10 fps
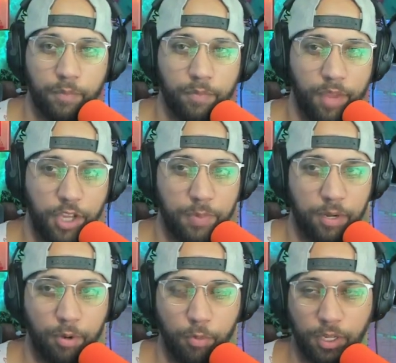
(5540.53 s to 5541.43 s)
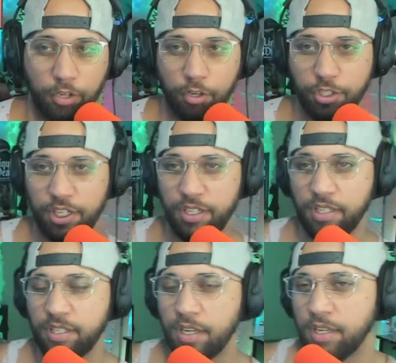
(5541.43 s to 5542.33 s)
I just make them home like a grilled
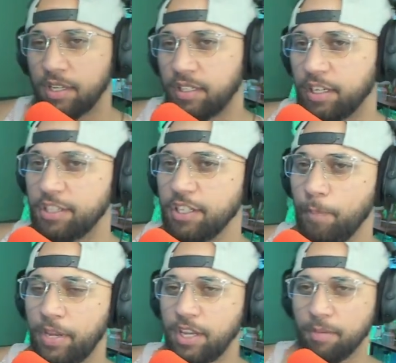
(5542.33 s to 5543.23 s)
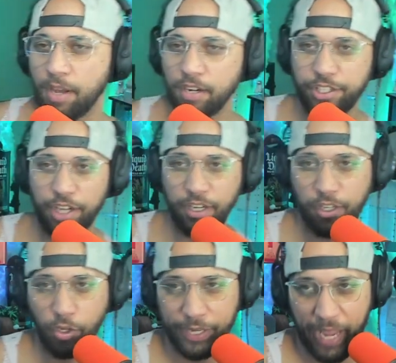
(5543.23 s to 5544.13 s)
cheese. Doesn't the peanut butter and jelly
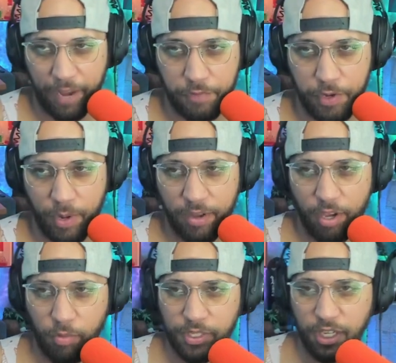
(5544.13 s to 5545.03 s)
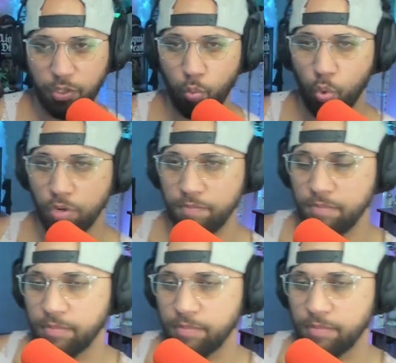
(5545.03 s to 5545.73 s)
go like everywhere though once it gets warm?